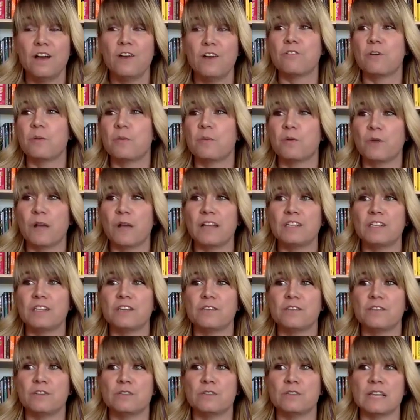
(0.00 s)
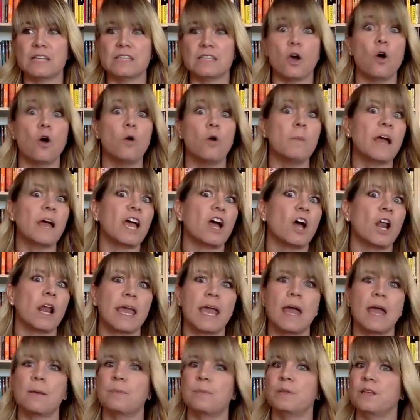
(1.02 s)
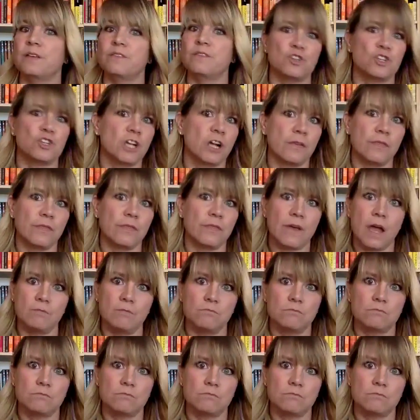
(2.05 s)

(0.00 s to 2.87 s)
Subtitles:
from a relative who says, oh my God, I can't believe you shared that.